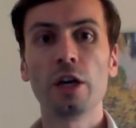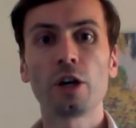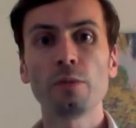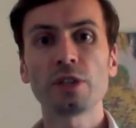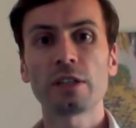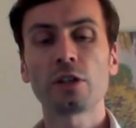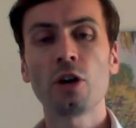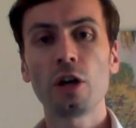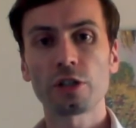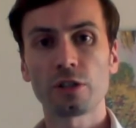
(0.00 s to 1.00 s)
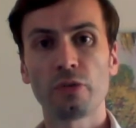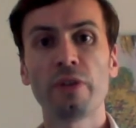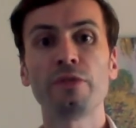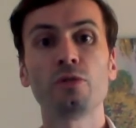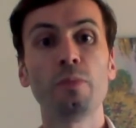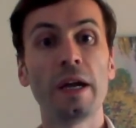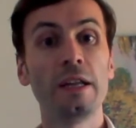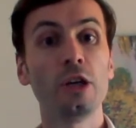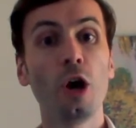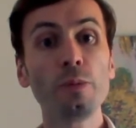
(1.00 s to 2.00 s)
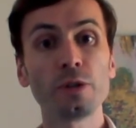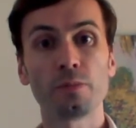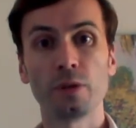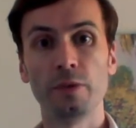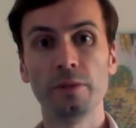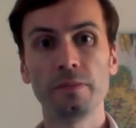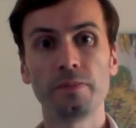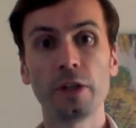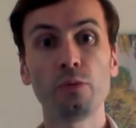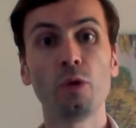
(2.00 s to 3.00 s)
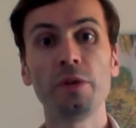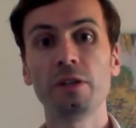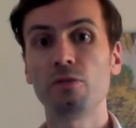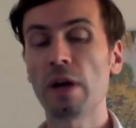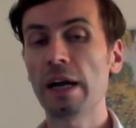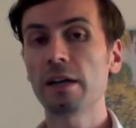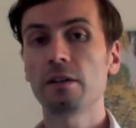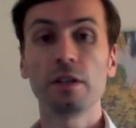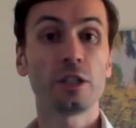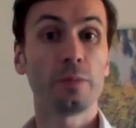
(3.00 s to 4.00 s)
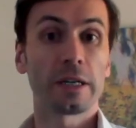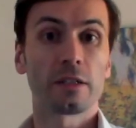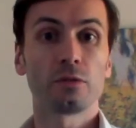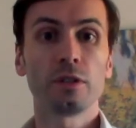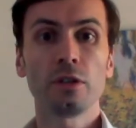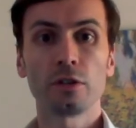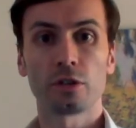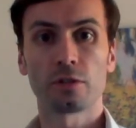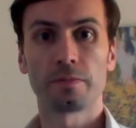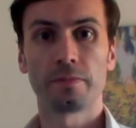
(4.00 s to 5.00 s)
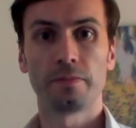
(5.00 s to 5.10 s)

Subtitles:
comes at the cost of having to pay the option premium that will be a drag on expected returns.